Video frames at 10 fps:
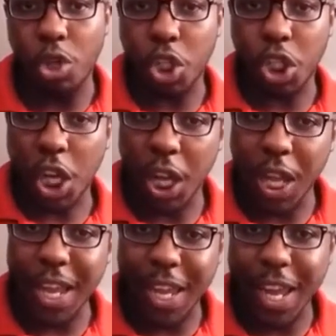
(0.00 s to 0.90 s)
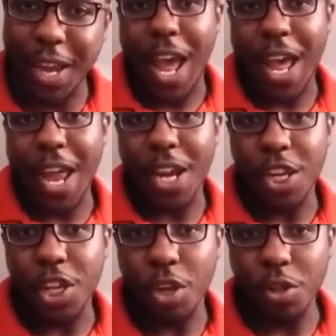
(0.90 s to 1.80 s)
Just click it and
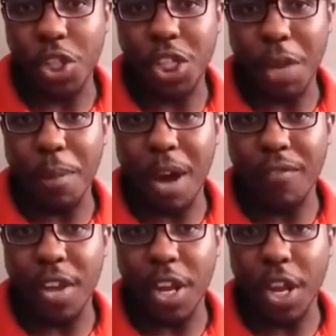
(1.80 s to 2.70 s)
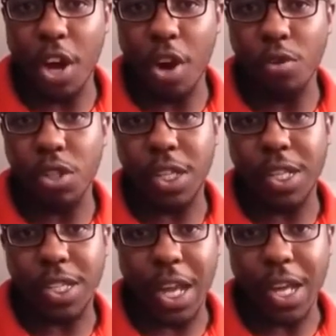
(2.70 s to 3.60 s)
you'll see my videos
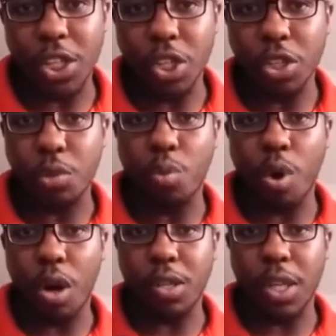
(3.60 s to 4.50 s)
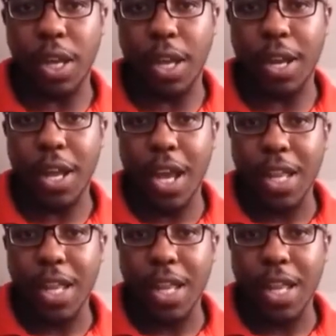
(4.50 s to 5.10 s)
since I just walked in.